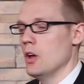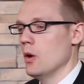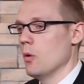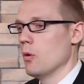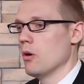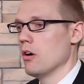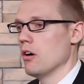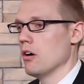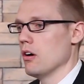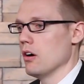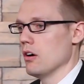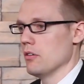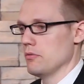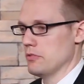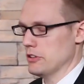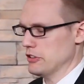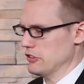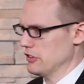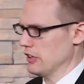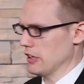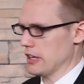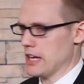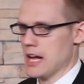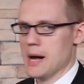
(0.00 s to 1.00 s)
Well, uh,
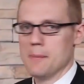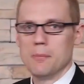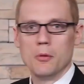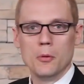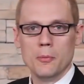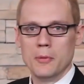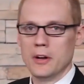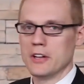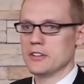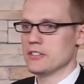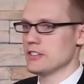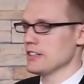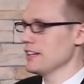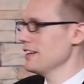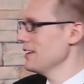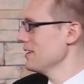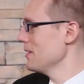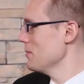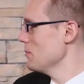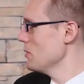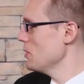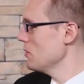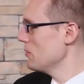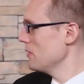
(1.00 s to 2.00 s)
just a couple months into
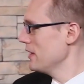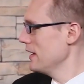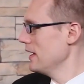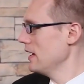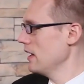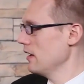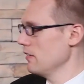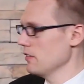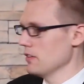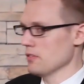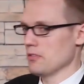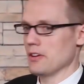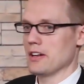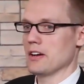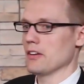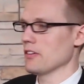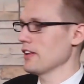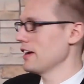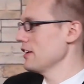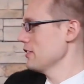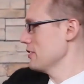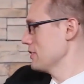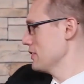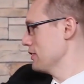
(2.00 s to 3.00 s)
moving in, the
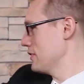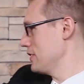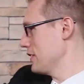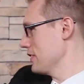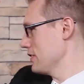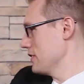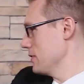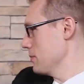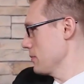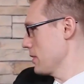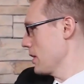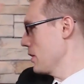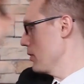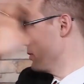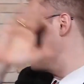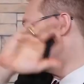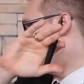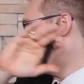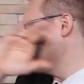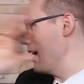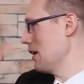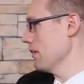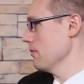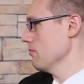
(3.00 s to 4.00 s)
ventilation system goes
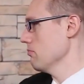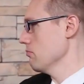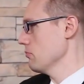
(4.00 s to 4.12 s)
out.